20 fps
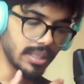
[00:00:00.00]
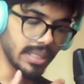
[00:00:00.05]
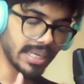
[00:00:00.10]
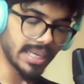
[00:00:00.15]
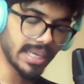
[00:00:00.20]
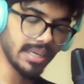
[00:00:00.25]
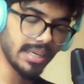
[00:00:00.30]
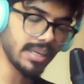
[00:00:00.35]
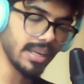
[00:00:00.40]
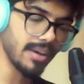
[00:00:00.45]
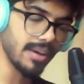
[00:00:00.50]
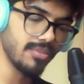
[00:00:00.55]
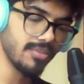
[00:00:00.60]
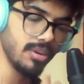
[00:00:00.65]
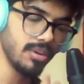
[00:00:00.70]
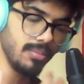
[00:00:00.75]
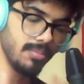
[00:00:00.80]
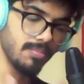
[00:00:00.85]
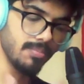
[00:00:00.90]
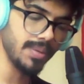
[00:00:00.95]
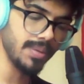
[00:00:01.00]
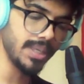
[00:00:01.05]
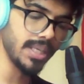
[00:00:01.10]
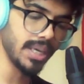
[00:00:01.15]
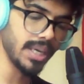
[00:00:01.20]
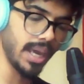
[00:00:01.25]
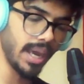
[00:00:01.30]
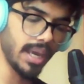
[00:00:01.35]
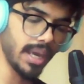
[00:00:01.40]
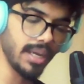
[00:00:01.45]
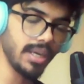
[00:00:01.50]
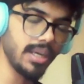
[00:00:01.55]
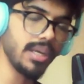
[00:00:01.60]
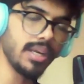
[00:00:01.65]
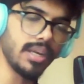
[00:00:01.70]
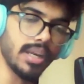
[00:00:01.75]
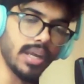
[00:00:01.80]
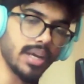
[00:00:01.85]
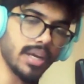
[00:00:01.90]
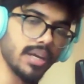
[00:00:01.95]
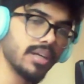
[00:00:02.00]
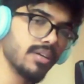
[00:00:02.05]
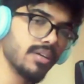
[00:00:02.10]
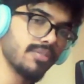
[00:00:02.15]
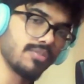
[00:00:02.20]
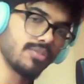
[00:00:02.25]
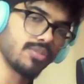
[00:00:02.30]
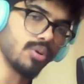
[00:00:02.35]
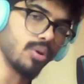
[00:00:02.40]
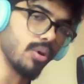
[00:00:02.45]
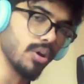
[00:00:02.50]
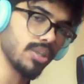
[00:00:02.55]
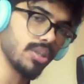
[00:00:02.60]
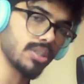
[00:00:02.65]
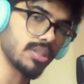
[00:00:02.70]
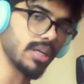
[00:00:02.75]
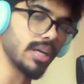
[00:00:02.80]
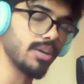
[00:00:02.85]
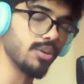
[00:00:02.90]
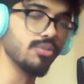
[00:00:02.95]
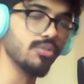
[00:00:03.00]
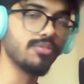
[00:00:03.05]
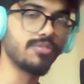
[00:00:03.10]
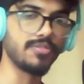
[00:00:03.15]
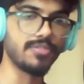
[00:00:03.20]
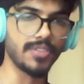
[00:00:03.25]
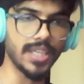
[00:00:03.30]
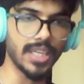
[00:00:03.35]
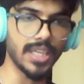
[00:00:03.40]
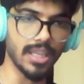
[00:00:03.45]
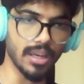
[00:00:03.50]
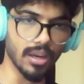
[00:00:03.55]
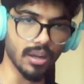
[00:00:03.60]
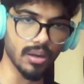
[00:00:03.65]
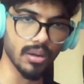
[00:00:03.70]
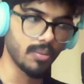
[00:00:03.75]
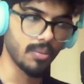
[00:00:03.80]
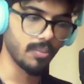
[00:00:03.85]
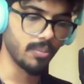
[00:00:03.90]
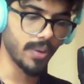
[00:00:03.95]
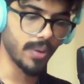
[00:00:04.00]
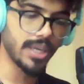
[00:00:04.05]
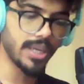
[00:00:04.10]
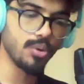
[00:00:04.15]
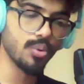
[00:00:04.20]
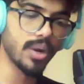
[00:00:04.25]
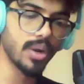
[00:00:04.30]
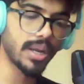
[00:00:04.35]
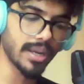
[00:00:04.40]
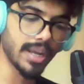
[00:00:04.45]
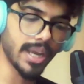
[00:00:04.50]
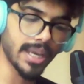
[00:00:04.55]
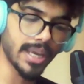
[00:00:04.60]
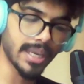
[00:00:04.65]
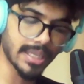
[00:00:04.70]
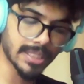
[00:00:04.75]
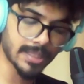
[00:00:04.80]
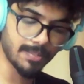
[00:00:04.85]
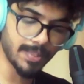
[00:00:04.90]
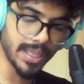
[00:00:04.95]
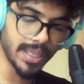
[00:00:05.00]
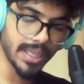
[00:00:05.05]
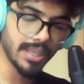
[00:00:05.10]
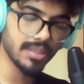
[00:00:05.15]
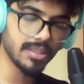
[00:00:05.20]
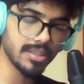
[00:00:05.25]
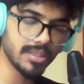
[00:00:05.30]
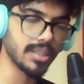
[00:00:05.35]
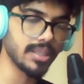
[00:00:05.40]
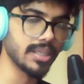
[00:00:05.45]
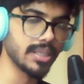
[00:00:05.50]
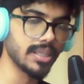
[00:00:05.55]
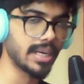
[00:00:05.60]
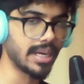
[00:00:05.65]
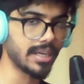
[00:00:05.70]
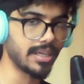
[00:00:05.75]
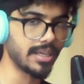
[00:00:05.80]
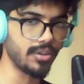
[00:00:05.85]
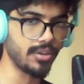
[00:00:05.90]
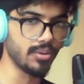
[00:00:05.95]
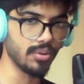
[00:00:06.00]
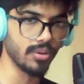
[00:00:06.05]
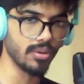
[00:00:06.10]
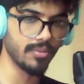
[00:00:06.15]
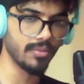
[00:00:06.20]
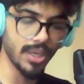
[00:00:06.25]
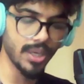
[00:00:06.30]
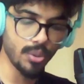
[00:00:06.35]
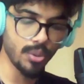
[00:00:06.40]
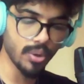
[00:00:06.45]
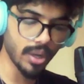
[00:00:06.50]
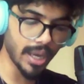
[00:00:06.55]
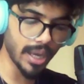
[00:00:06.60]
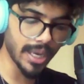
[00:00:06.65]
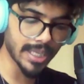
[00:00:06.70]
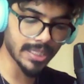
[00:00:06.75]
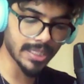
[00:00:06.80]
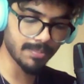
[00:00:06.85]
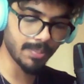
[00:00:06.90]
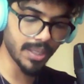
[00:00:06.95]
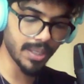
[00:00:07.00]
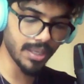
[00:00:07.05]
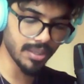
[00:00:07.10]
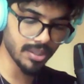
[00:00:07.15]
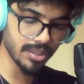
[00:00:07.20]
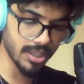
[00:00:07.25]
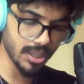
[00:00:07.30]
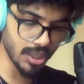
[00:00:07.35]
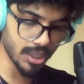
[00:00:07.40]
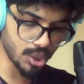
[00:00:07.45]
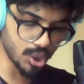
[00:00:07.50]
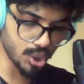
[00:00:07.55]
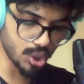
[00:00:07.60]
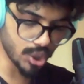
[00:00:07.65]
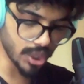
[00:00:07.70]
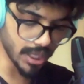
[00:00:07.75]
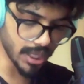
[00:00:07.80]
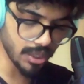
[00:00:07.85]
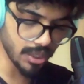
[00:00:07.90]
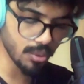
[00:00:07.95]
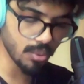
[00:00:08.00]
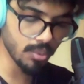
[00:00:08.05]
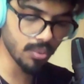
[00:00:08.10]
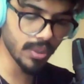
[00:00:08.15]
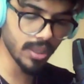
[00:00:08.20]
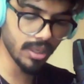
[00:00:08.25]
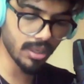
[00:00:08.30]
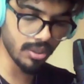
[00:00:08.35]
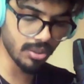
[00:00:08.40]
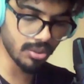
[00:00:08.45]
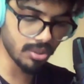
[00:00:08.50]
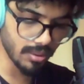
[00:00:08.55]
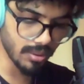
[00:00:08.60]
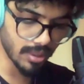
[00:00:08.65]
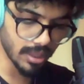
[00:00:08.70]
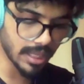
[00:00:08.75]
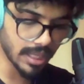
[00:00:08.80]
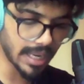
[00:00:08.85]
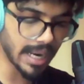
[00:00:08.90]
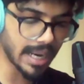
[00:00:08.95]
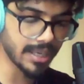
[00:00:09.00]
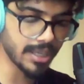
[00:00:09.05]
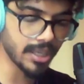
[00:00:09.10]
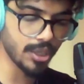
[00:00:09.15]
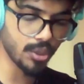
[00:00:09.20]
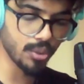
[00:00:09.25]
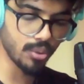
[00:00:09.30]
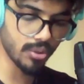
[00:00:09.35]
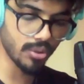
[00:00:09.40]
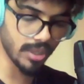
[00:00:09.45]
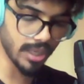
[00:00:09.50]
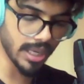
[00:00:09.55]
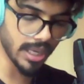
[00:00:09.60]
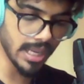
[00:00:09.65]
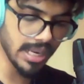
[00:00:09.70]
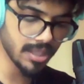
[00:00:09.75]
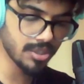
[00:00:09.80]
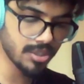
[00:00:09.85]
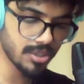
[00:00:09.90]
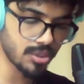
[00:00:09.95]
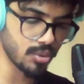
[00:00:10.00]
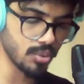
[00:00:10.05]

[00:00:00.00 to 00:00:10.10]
there can never be any negative thoughts that you feel when you are experiencing gratitude. When you are experiencing genuine gratitude in its